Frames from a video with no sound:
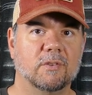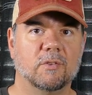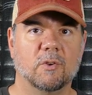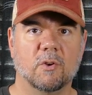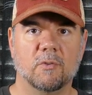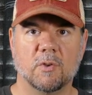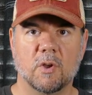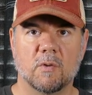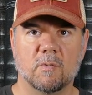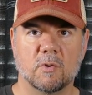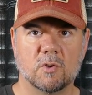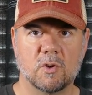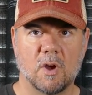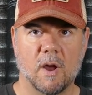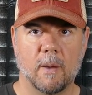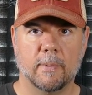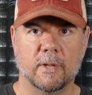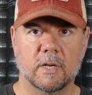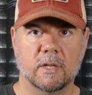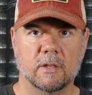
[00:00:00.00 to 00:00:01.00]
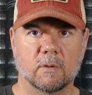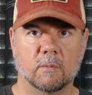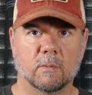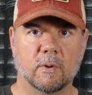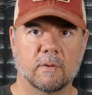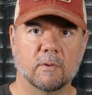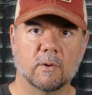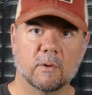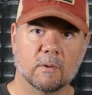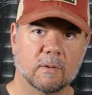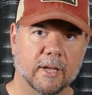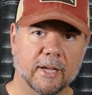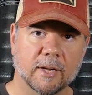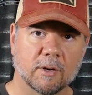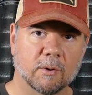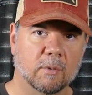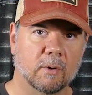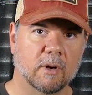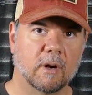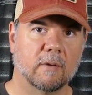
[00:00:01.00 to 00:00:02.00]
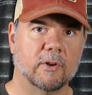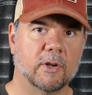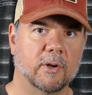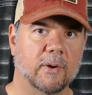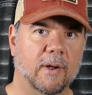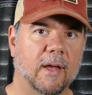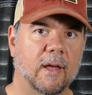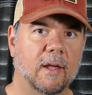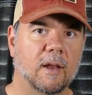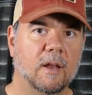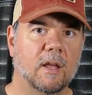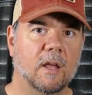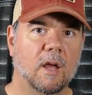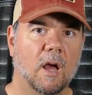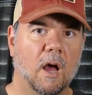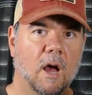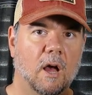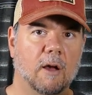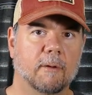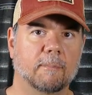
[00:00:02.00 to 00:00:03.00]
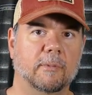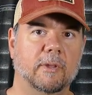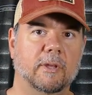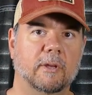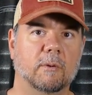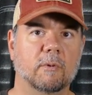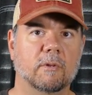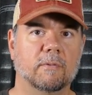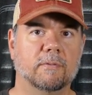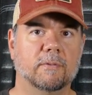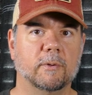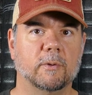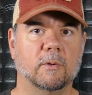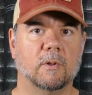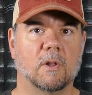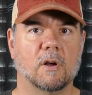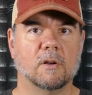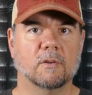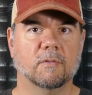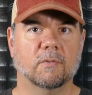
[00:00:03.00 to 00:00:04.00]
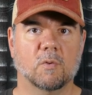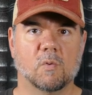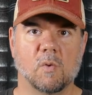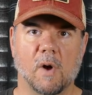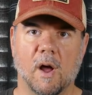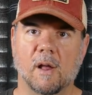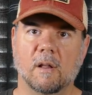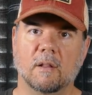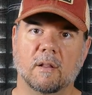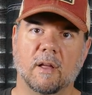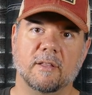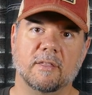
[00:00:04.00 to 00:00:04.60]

So if you ever drop it in the river or lake or wherever you're at, um, it will float along for a while.